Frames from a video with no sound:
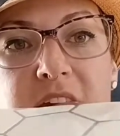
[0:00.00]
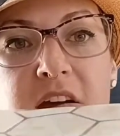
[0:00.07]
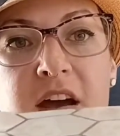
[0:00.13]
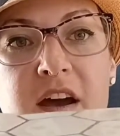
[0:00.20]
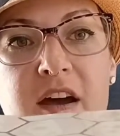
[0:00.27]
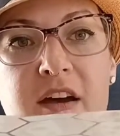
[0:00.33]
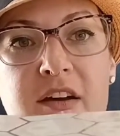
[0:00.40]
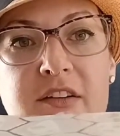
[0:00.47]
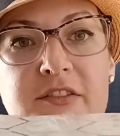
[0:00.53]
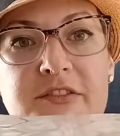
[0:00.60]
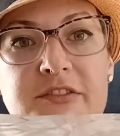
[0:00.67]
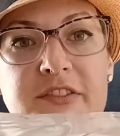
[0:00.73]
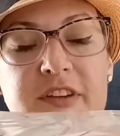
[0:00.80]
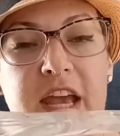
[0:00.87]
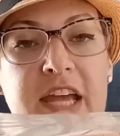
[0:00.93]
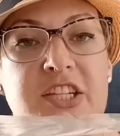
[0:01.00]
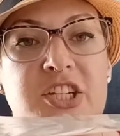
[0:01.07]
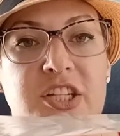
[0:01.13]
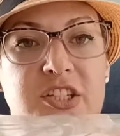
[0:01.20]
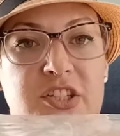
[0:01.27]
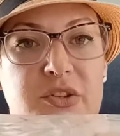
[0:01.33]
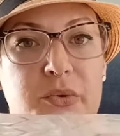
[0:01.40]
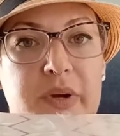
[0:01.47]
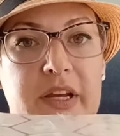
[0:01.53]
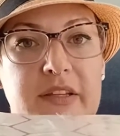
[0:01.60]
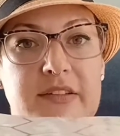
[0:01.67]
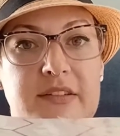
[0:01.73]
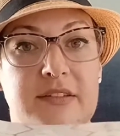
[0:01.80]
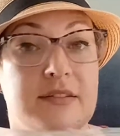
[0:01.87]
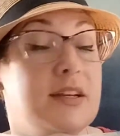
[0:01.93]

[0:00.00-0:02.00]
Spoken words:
of edging to it.